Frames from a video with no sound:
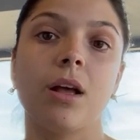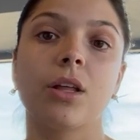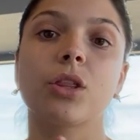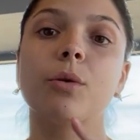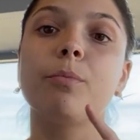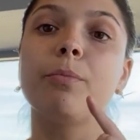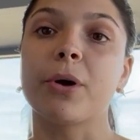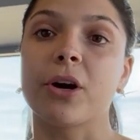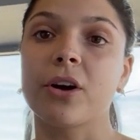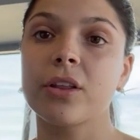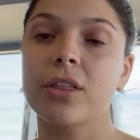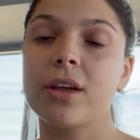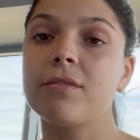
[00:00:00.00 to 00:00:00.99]
The
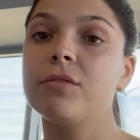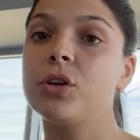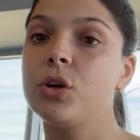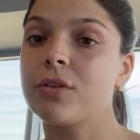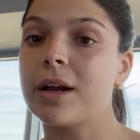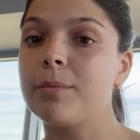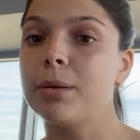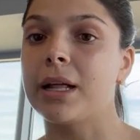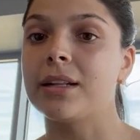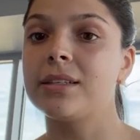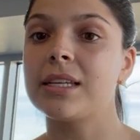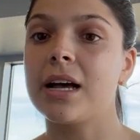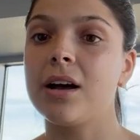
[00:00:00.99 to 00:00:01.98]
birth of new red
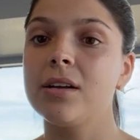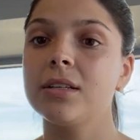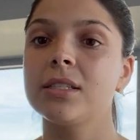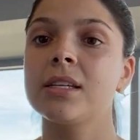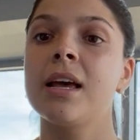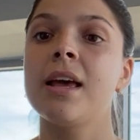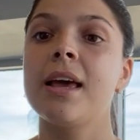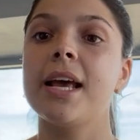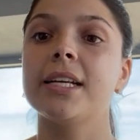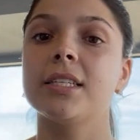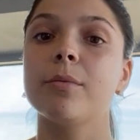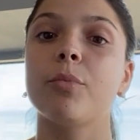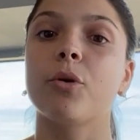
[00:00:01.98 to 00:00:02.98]
blood cells
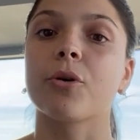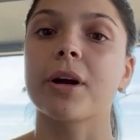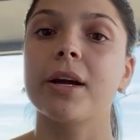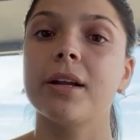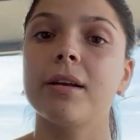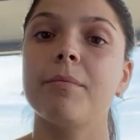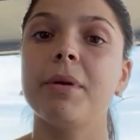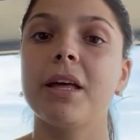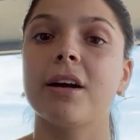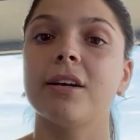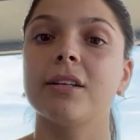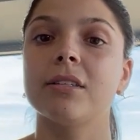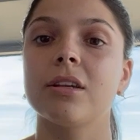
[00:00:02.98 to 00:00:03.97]
is important
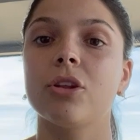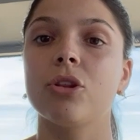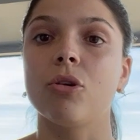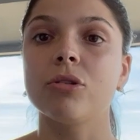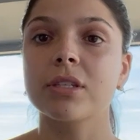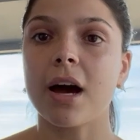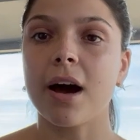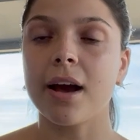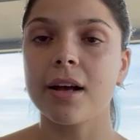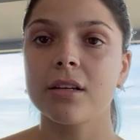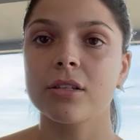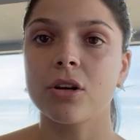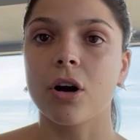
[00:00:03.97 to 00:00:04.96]
because those
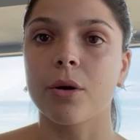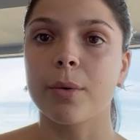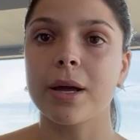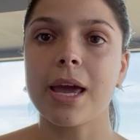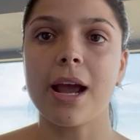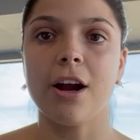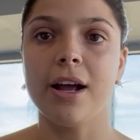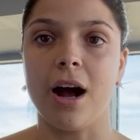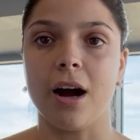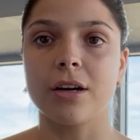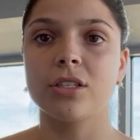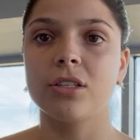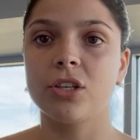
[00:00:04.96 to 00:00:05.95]
guys are what carry
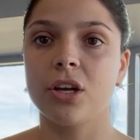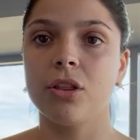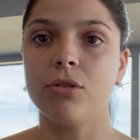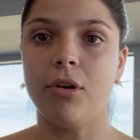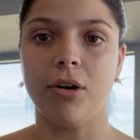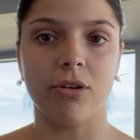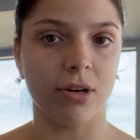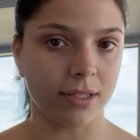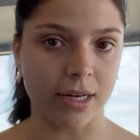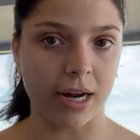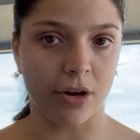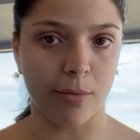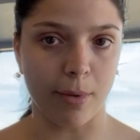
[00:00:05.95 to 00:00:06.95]
oxygen throughout our
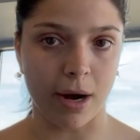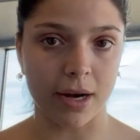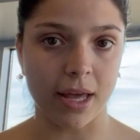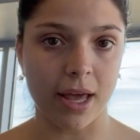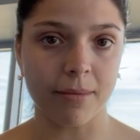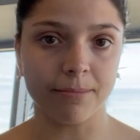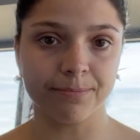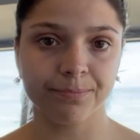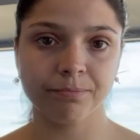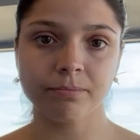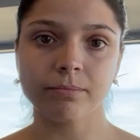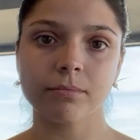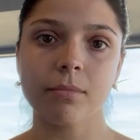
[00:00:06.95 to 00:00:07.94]
entire body.
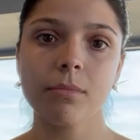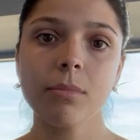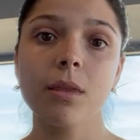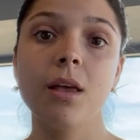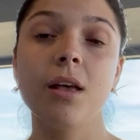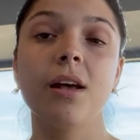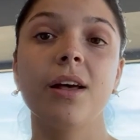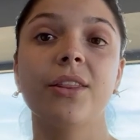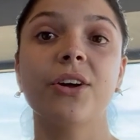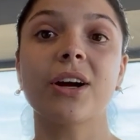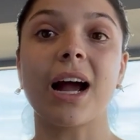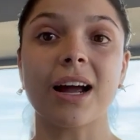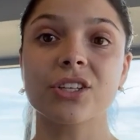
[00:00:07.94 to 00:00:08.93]

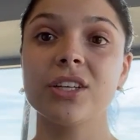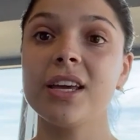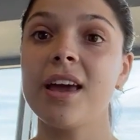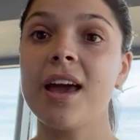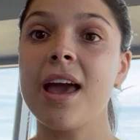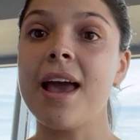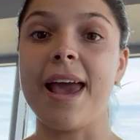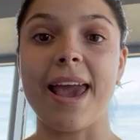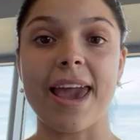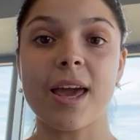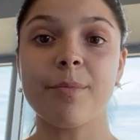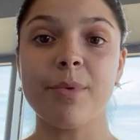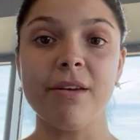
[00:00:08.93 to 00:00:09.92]
There are actually
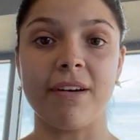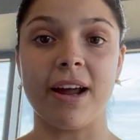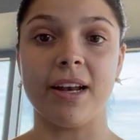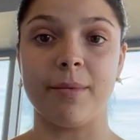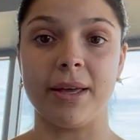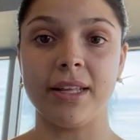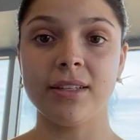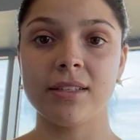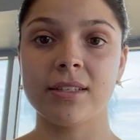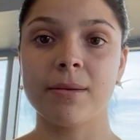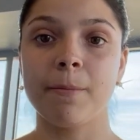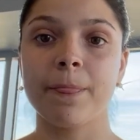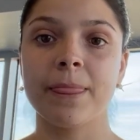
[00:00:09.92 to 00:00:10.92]
8 B vitamins
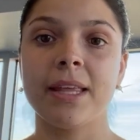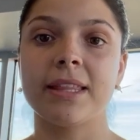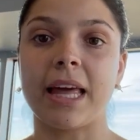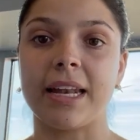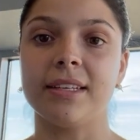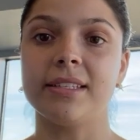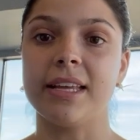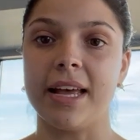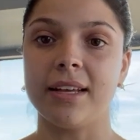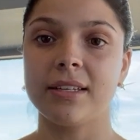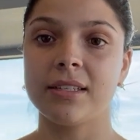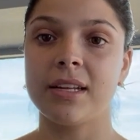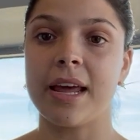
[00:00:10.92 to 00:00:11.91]
that
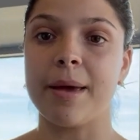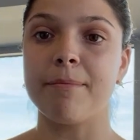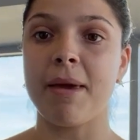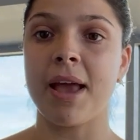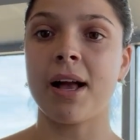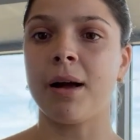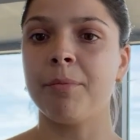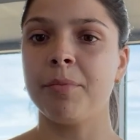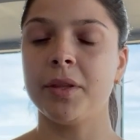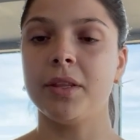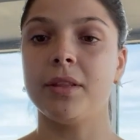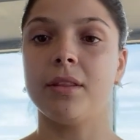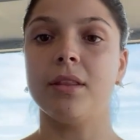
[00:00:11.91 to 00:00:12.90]
exist and make up
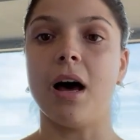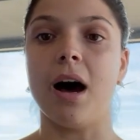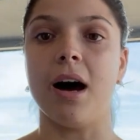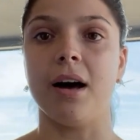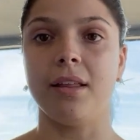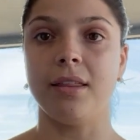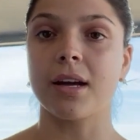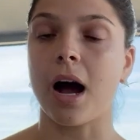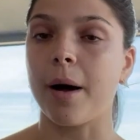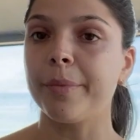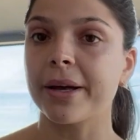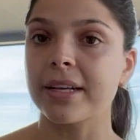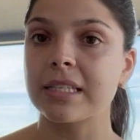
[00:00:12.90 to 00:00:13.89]
the
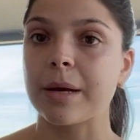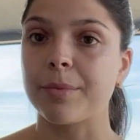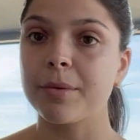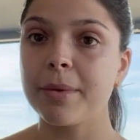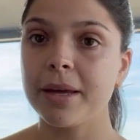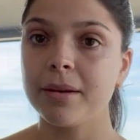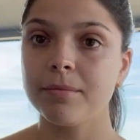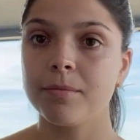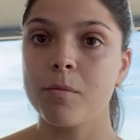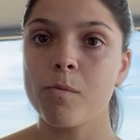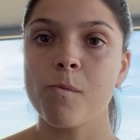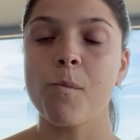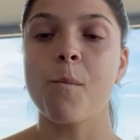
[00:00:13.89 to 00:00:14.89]
complex supplement
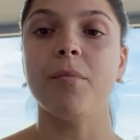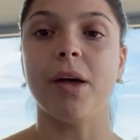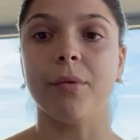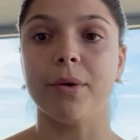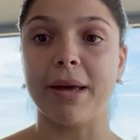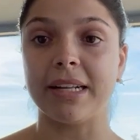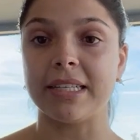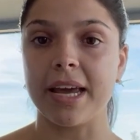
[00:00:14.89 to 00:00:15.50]
that we may